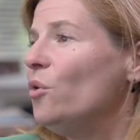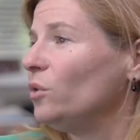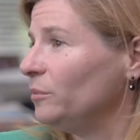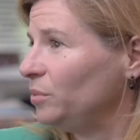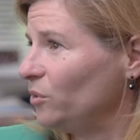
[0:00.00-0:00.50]
Well,
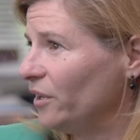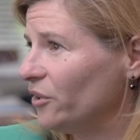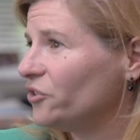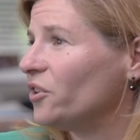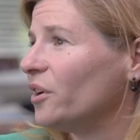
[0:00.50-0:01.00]

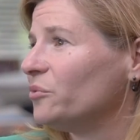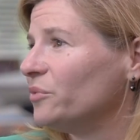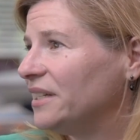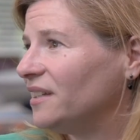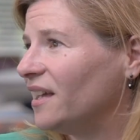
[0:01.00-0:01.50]
employers are
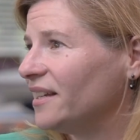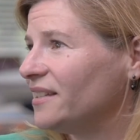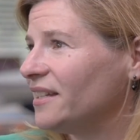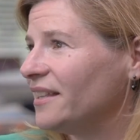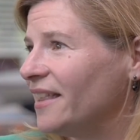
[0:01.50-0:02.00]

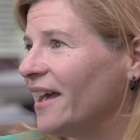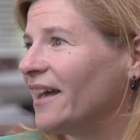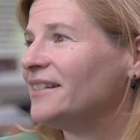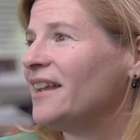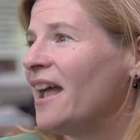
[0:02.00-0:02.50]
realizing
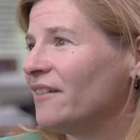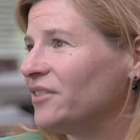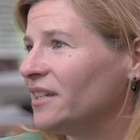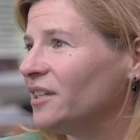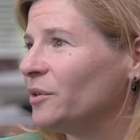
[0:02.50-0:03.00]
that
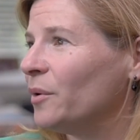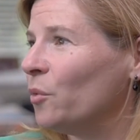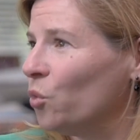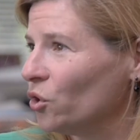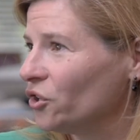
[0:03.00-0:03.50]
having
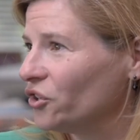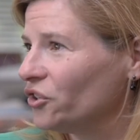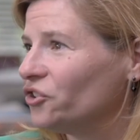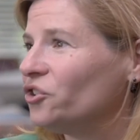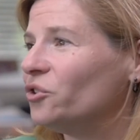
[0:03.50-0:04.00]

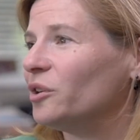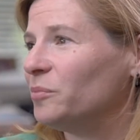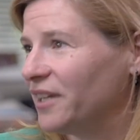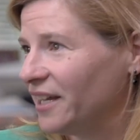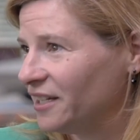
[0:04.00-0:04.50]
workers who are
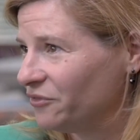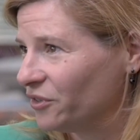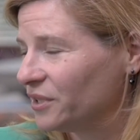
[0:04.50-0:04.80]
planning for